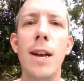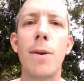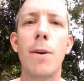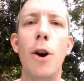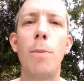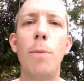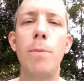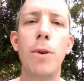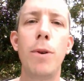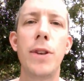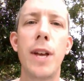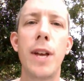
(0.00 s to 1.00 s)
We're hoping to
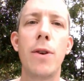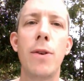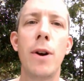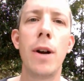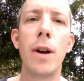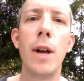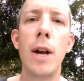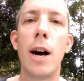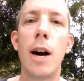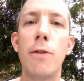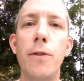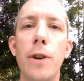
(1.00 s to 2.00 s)
put together a,
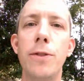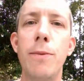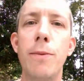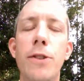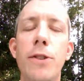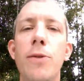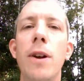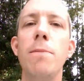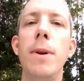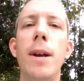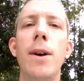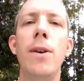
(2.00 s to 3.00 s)
our first restaurant
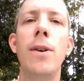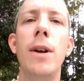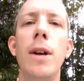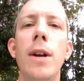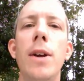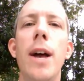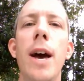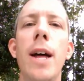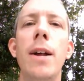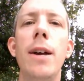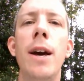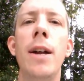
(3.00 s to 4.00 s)
meal at
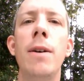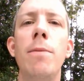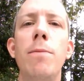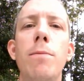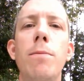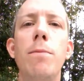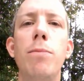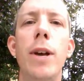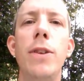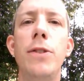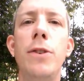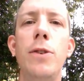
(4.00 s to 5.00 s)
a, at a
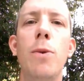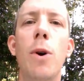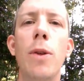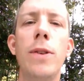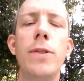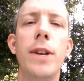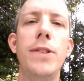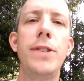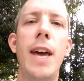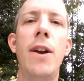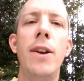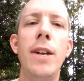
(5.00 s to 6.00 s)
place in New Orleans on
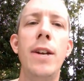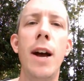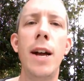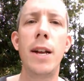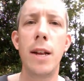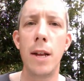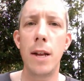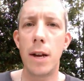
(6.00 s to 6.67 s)
Saturday night.